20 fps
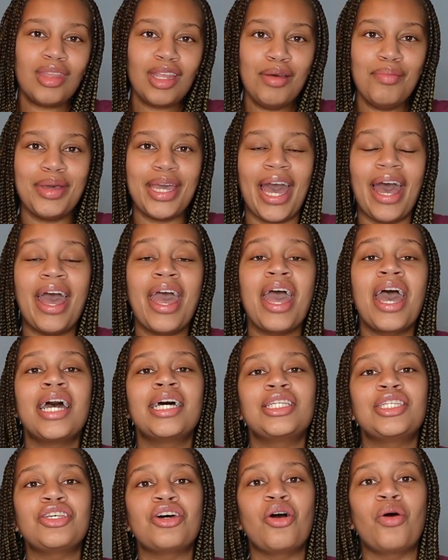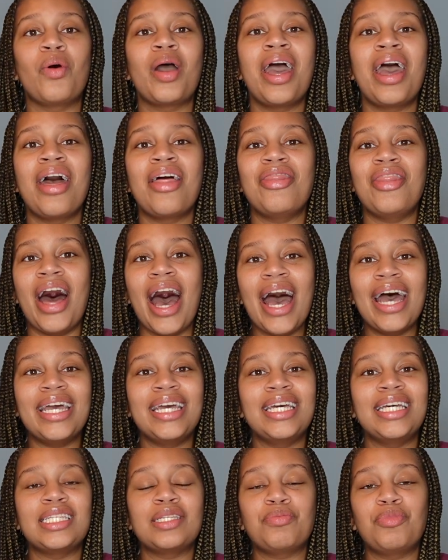But yeah, so that
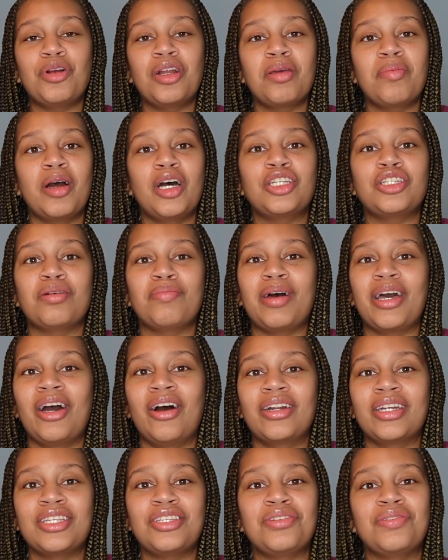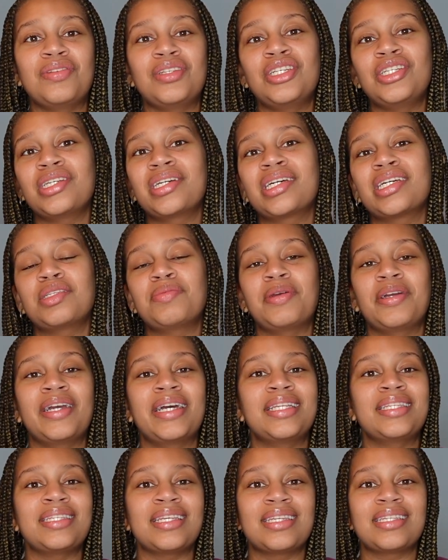is pretty much my honest student teaching
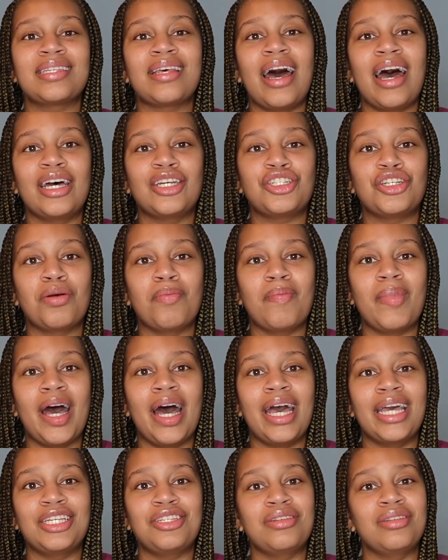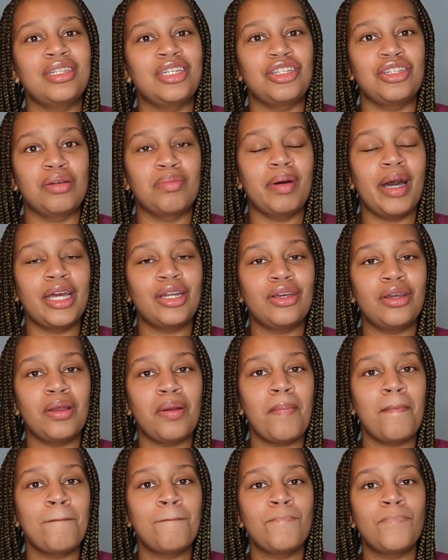experience / my student teaching
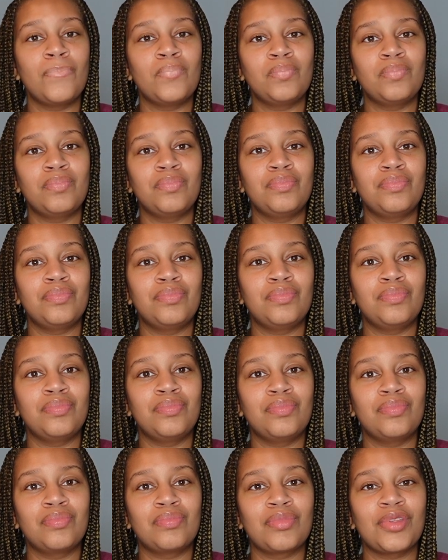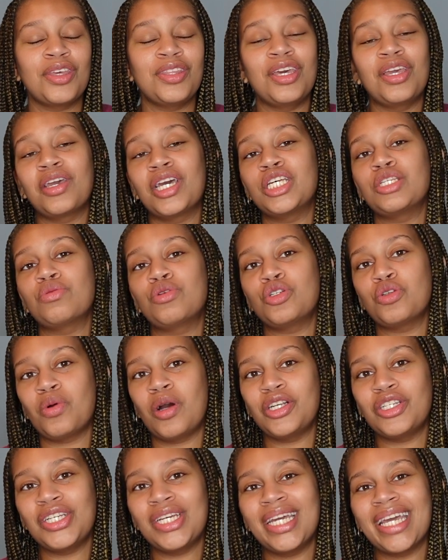binder. Thank you guys so much for
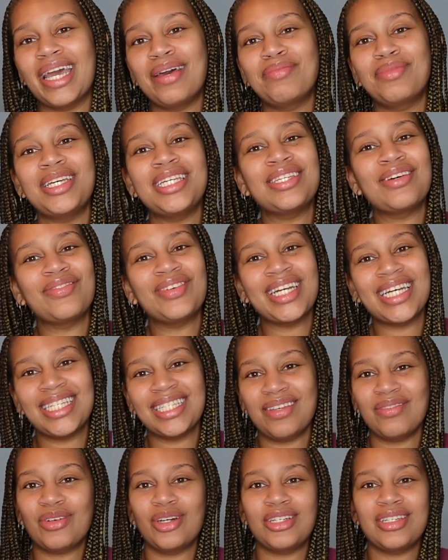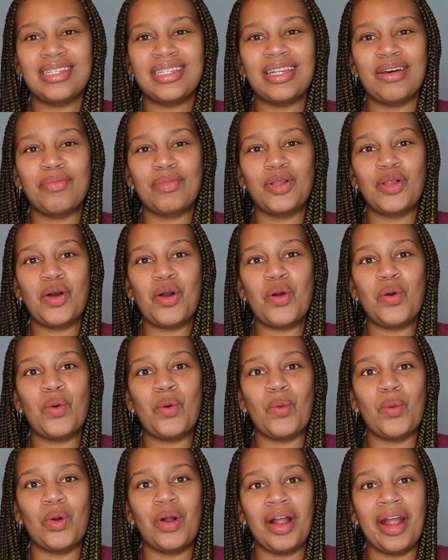watching, and please don't forget to leave questions down below
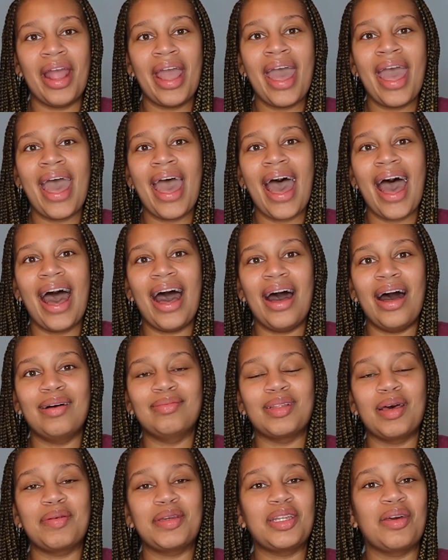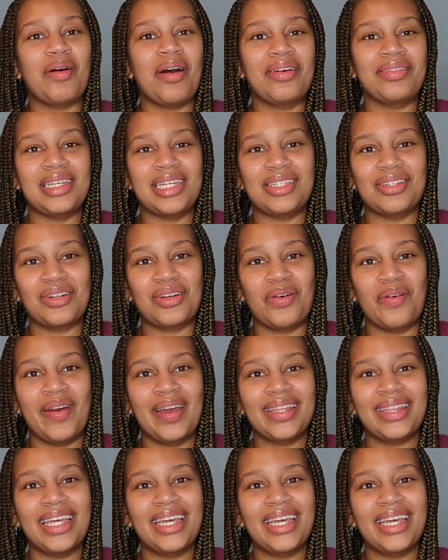or let me know how things are going.